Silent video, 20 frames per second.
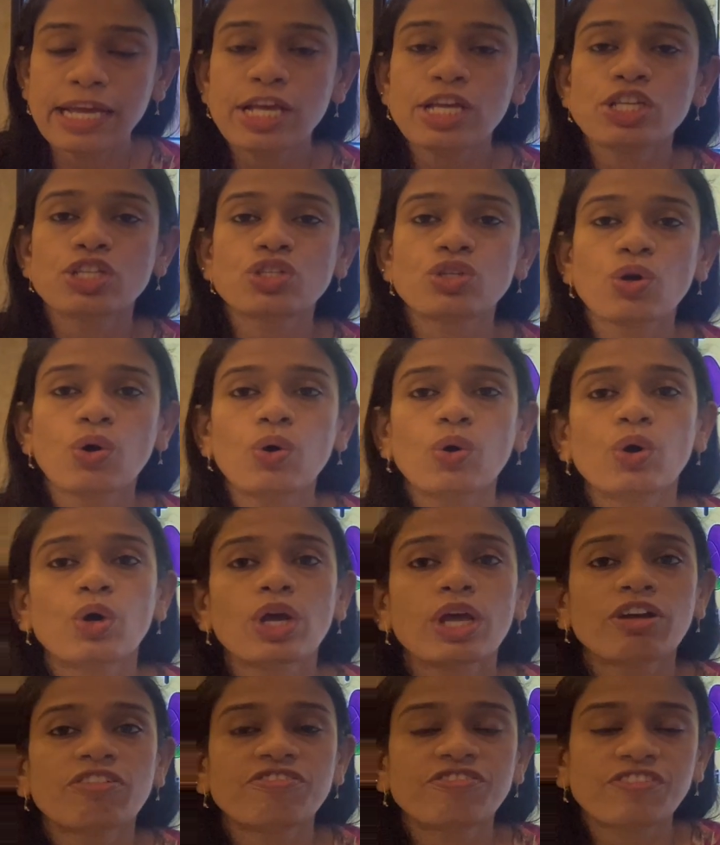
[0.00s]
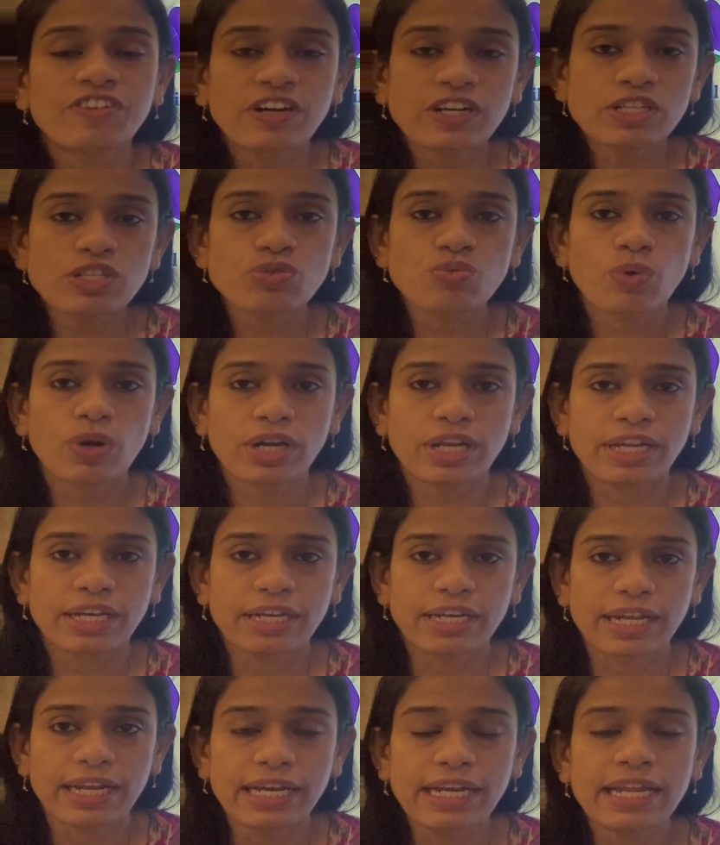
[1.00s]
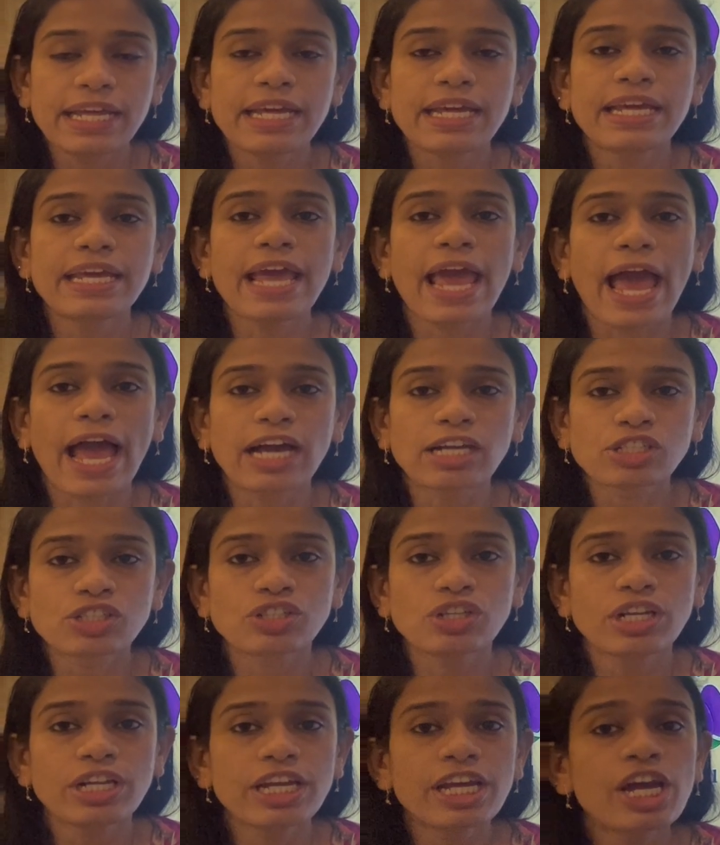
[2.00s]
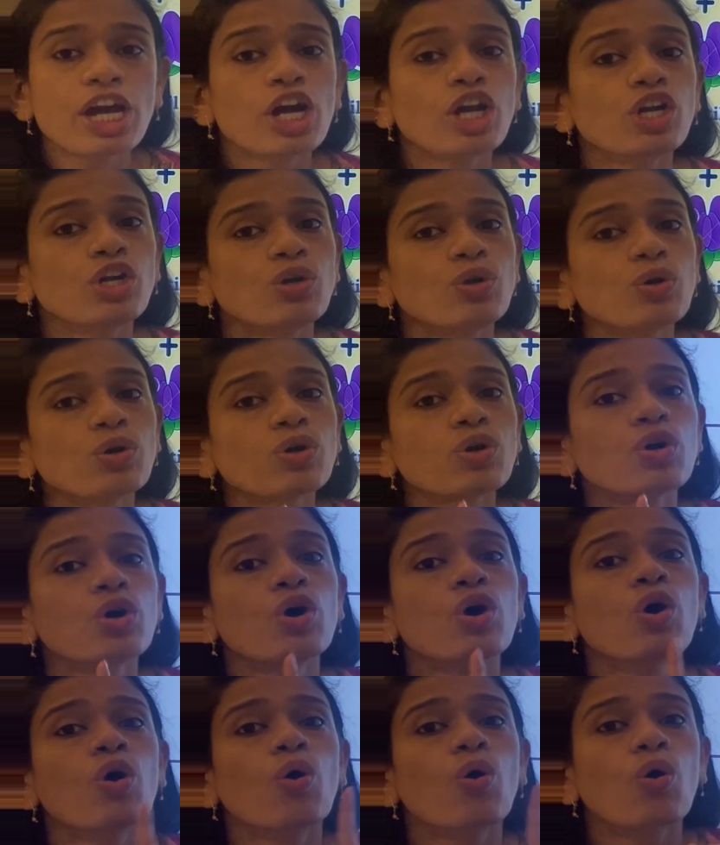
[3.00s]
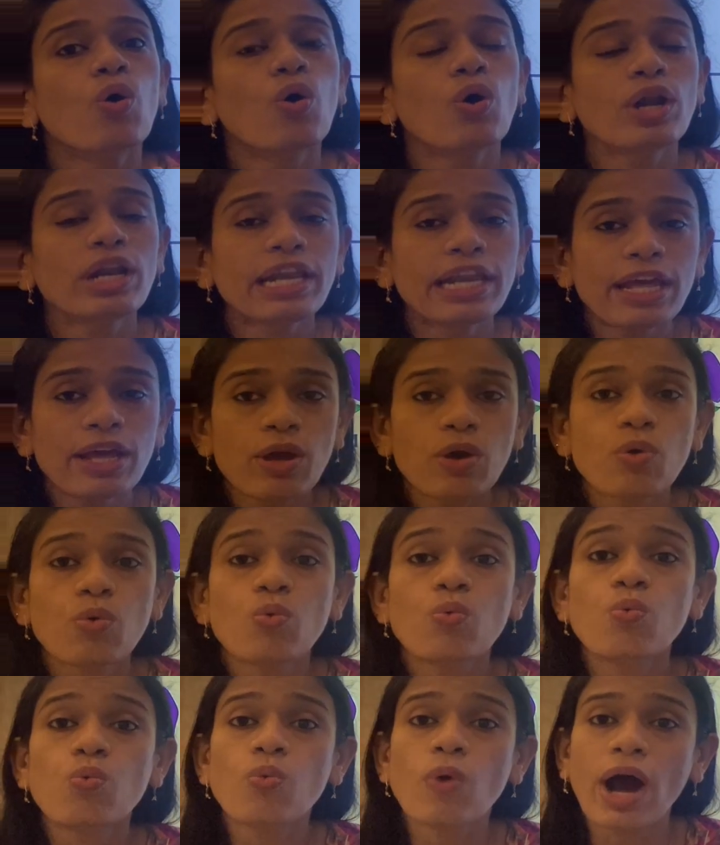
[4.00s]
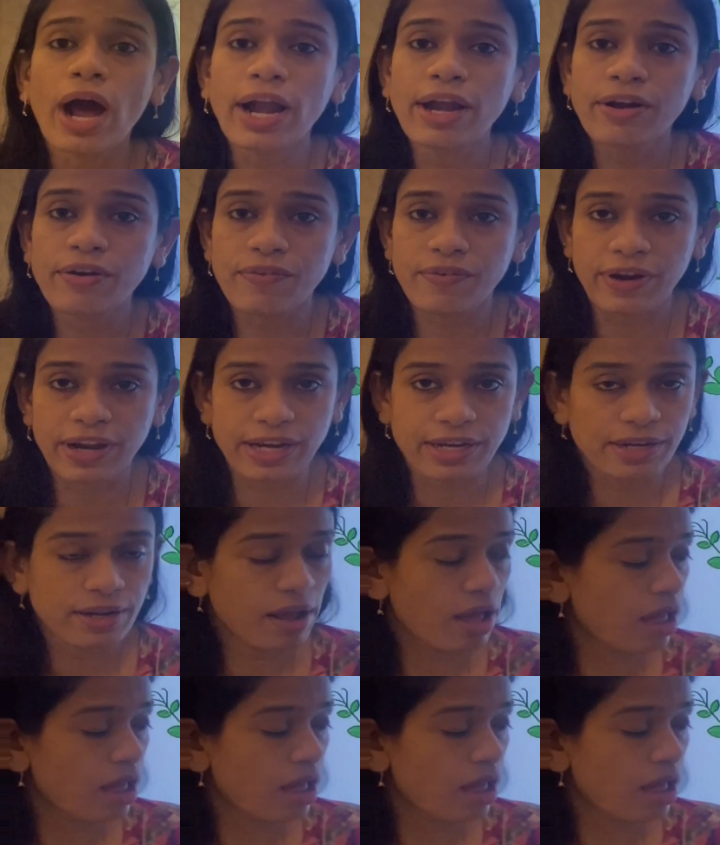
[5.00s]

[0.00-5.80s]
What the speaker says: So first what he did, he actually took only one trait